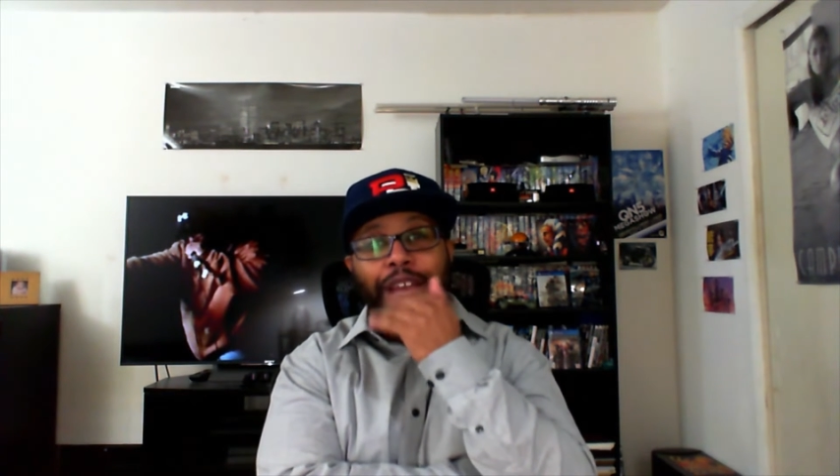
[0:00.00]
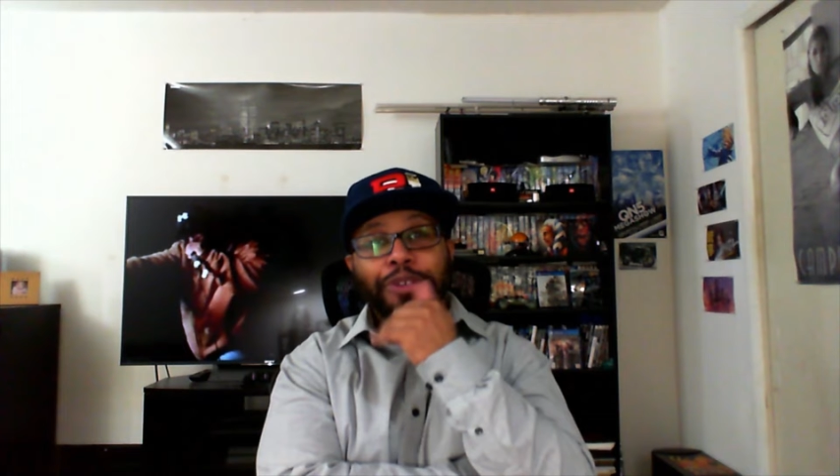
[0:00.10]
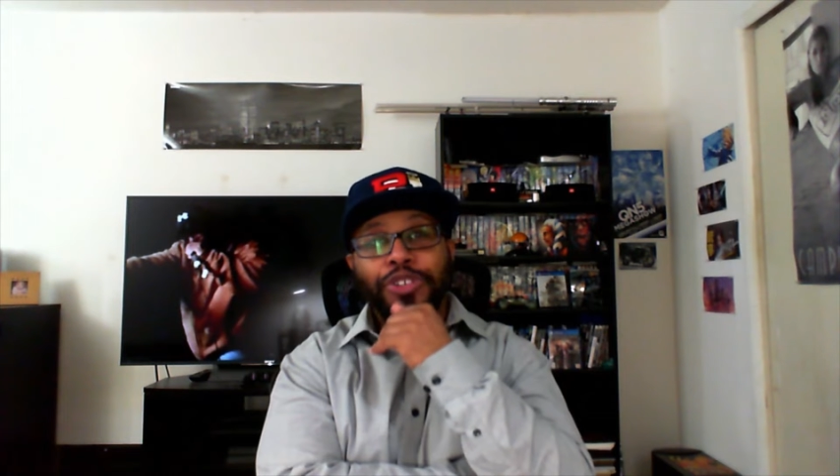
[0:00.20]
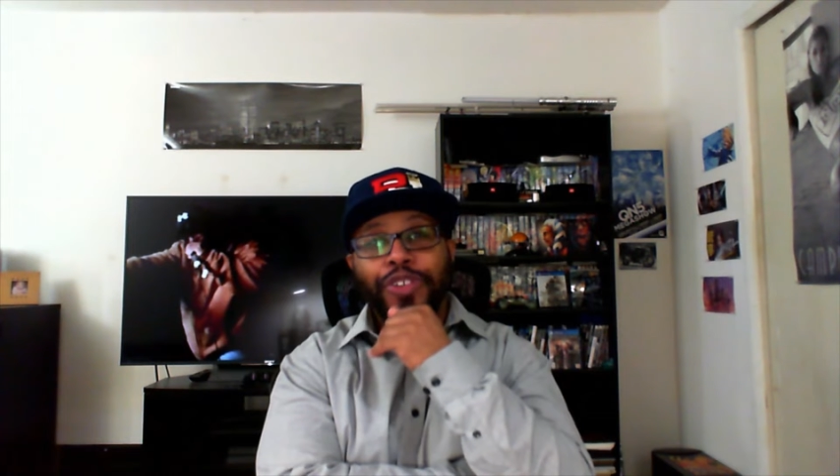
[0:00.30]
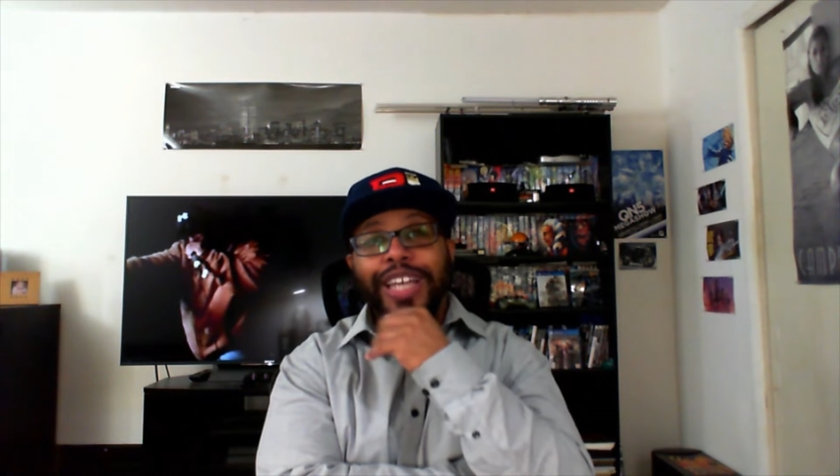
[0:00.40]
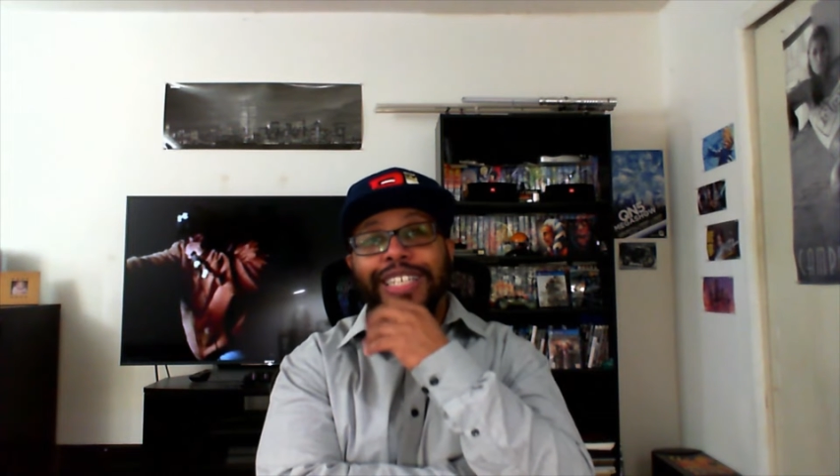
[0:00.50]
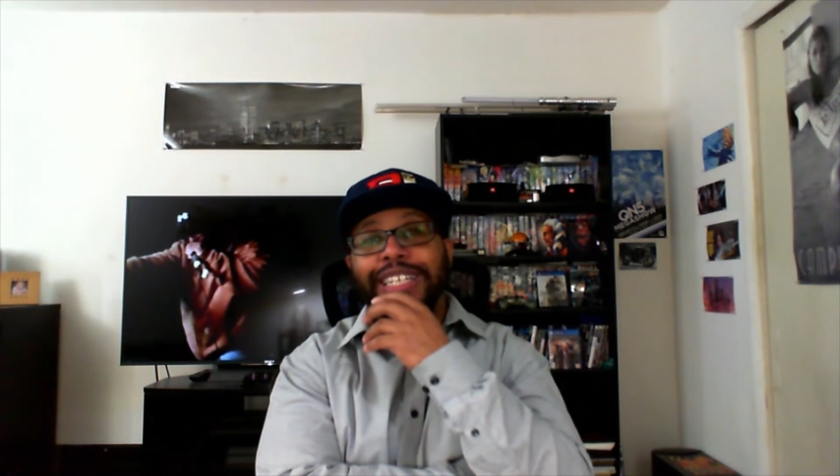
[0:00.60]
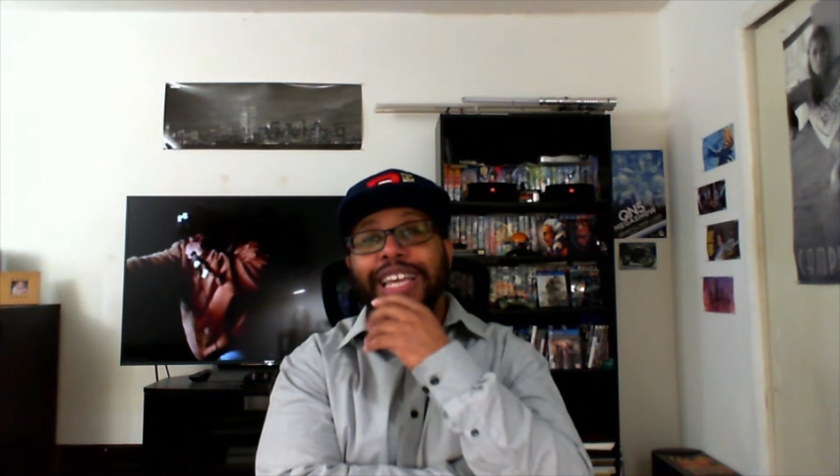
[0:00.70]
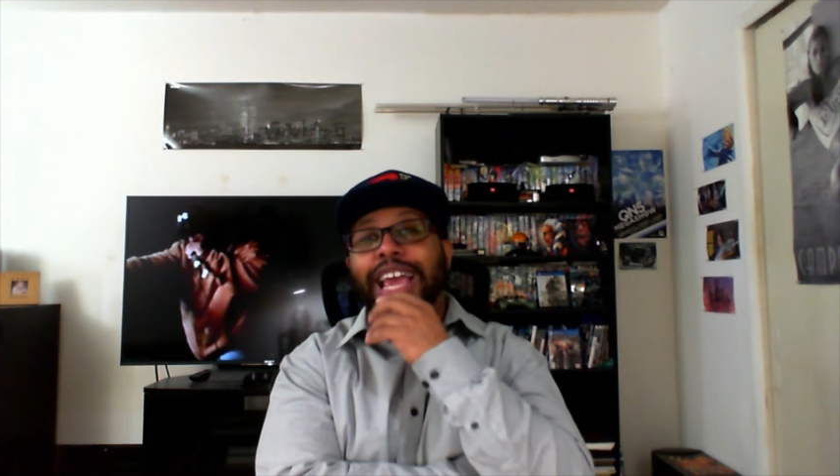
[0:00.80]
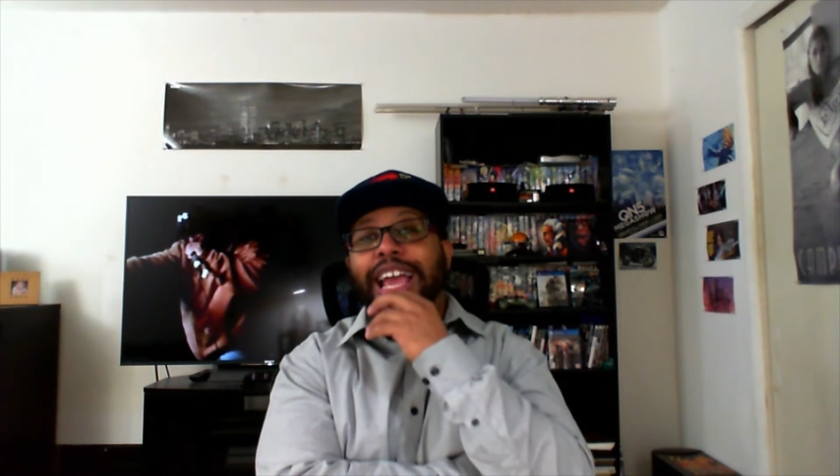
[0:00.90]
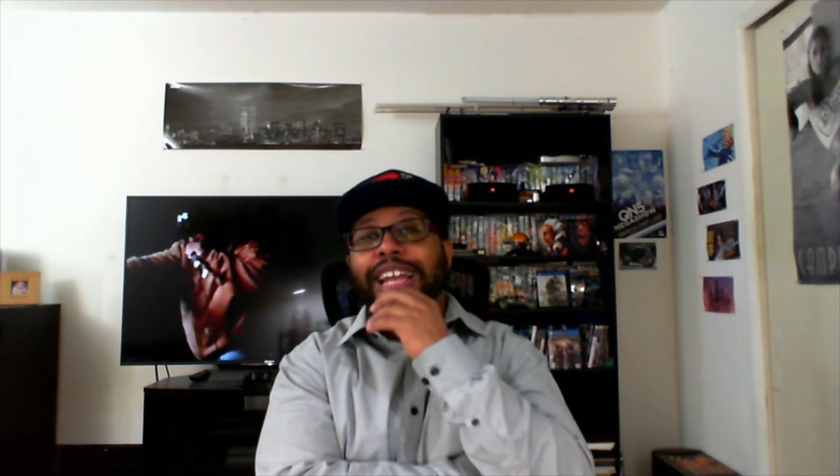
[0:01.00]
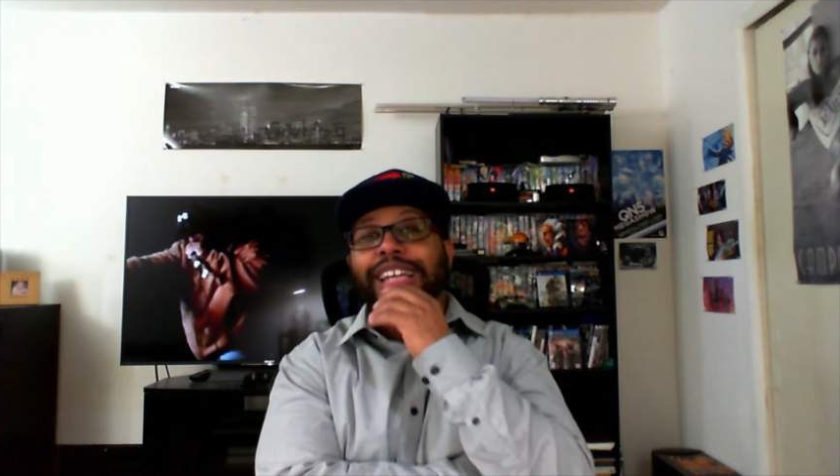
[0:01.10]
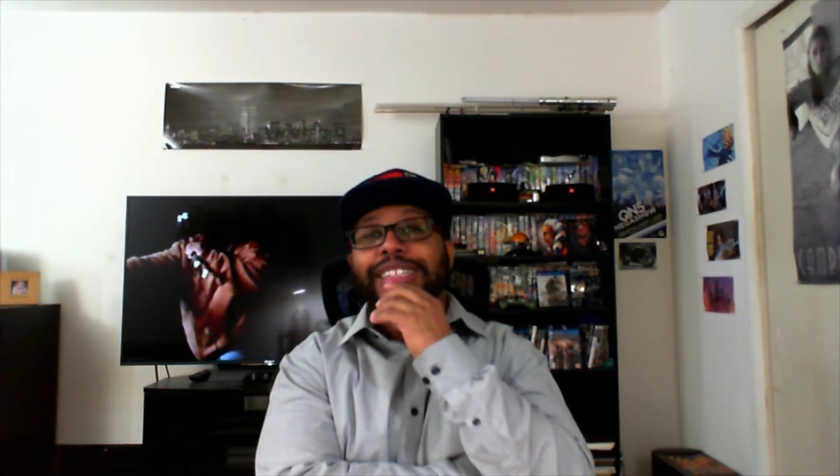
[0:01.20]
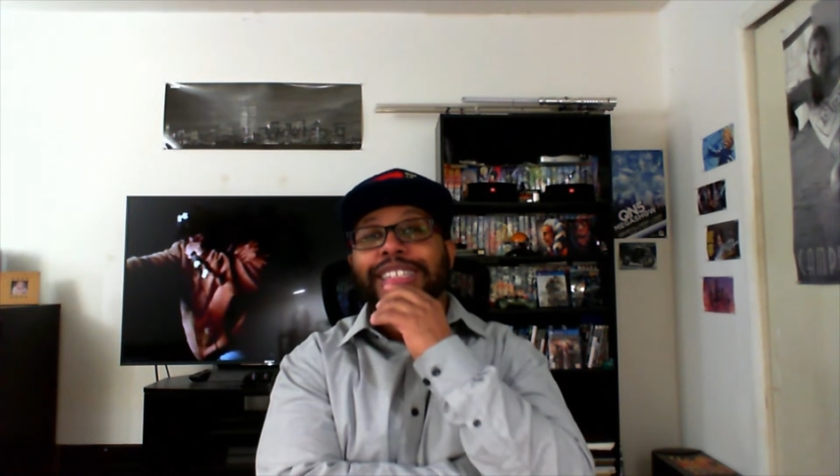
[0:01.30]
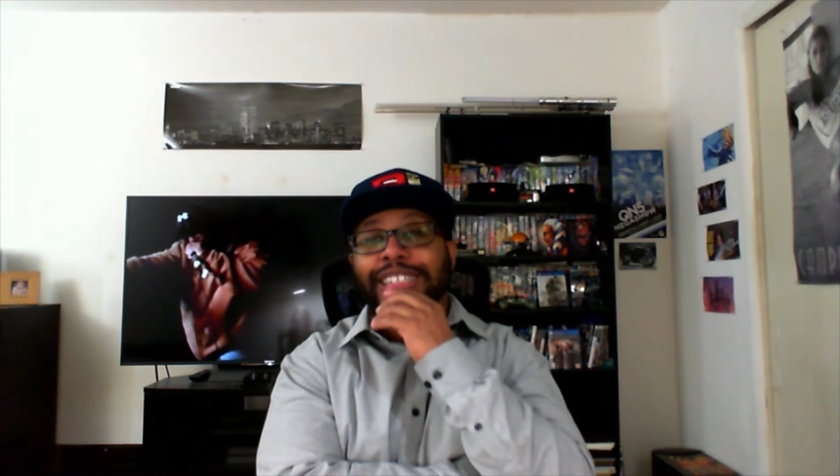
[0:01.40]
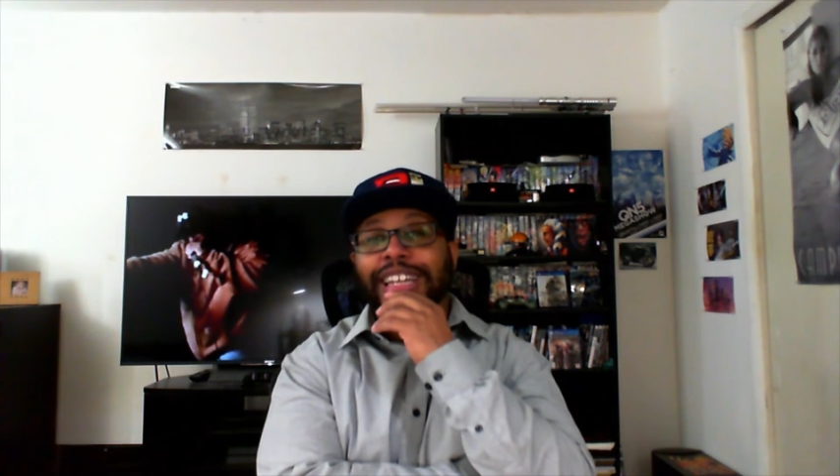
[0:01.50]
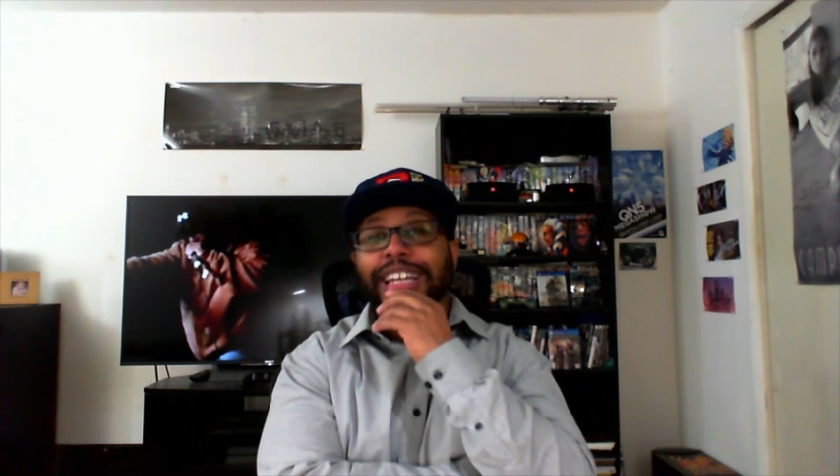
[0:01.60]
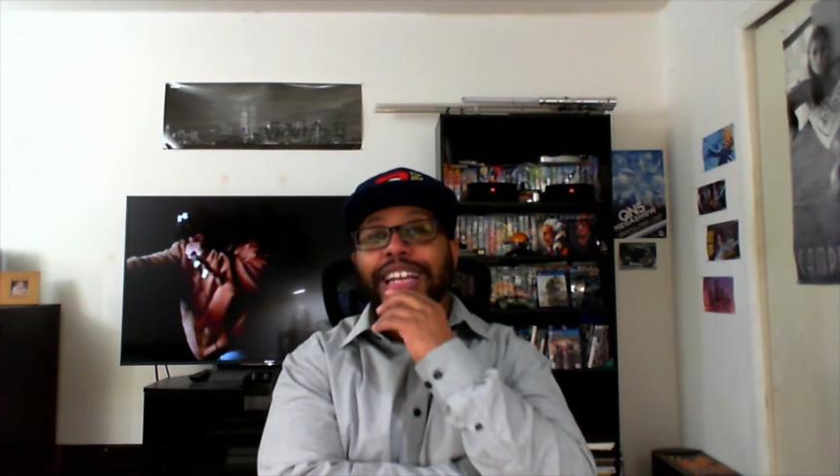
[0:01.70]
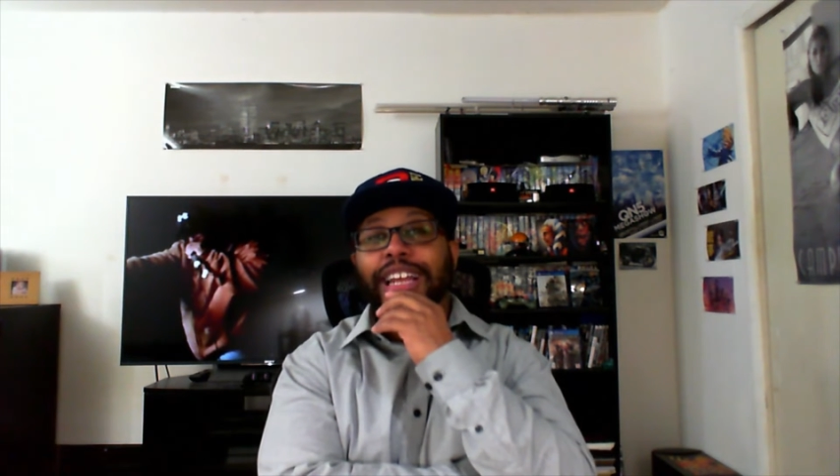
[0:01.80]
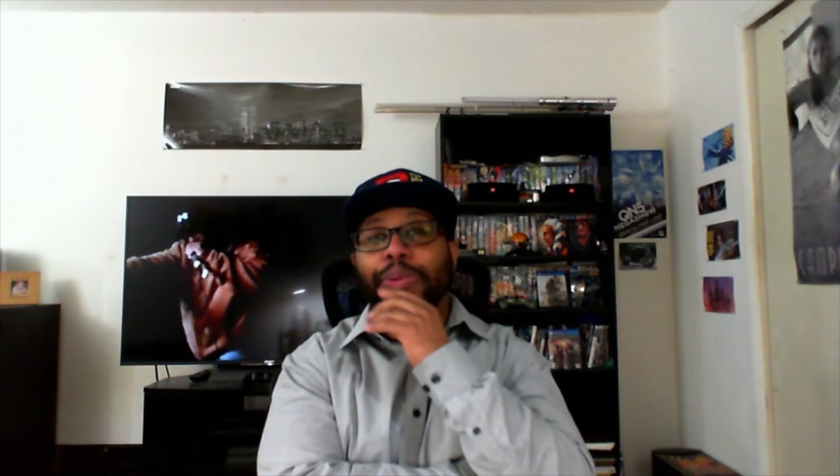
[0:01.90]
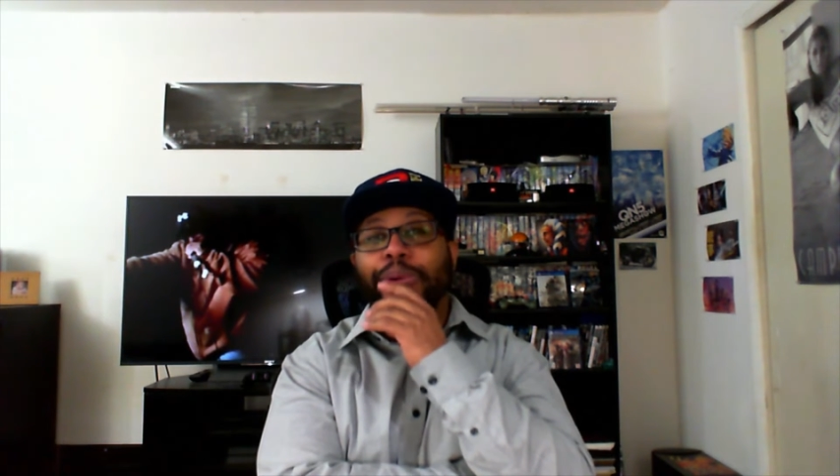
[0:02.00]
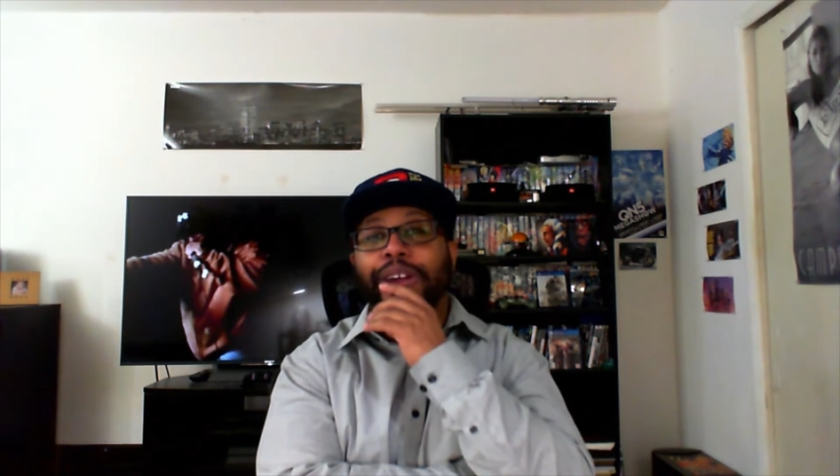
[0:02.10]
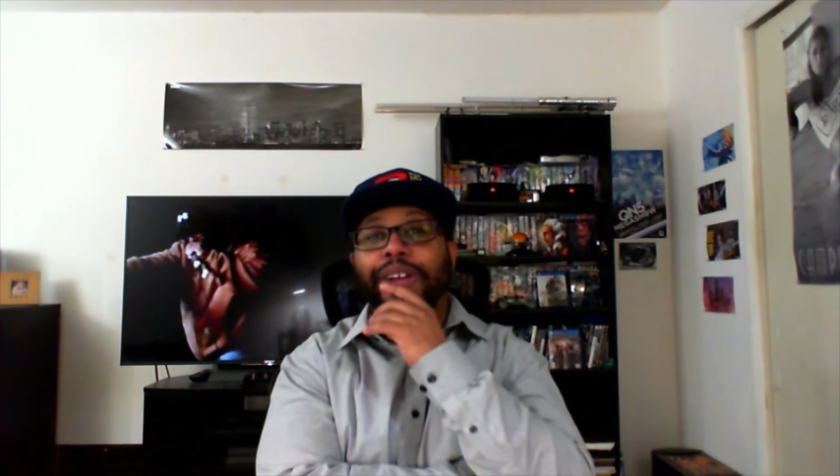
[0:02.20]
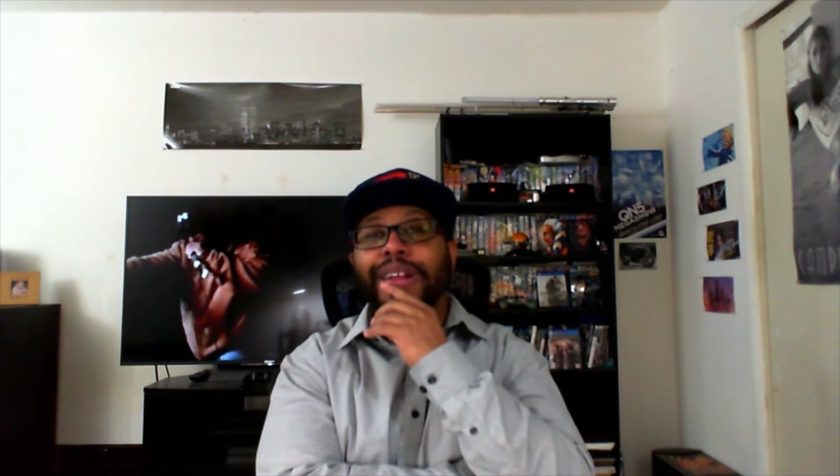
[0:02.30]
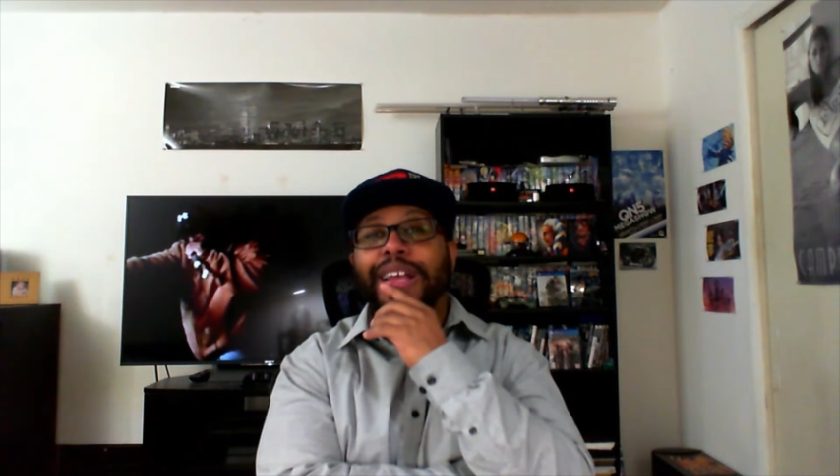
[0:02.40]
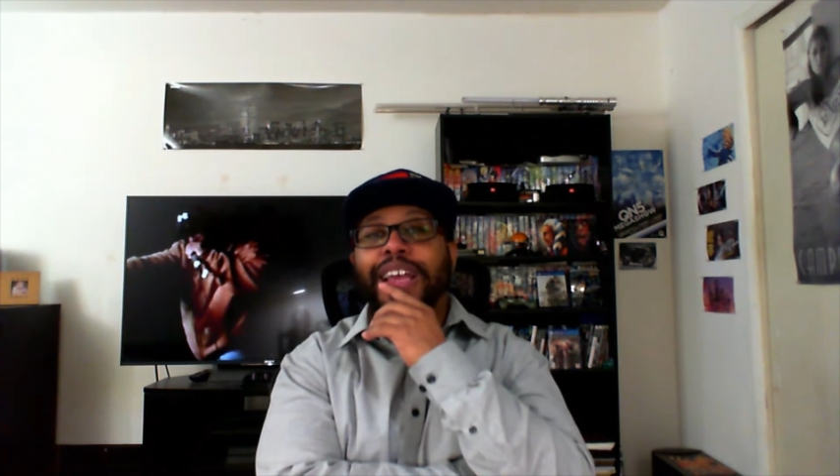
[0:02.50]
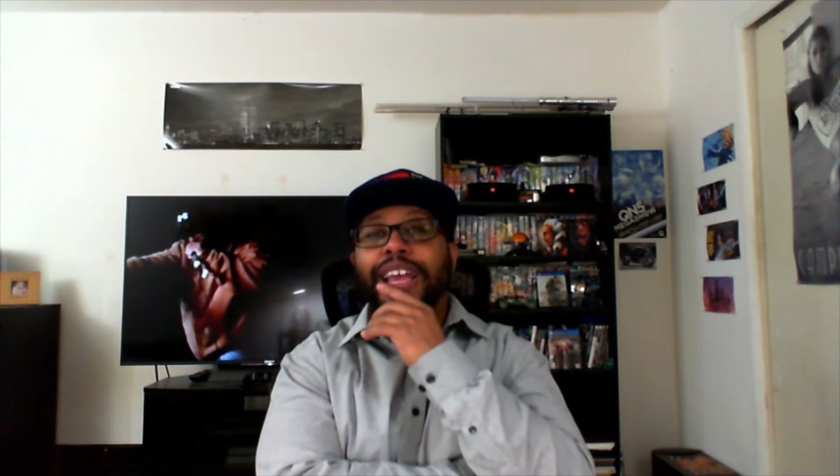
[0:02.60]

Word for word: It was crazy. And there's a scene in there where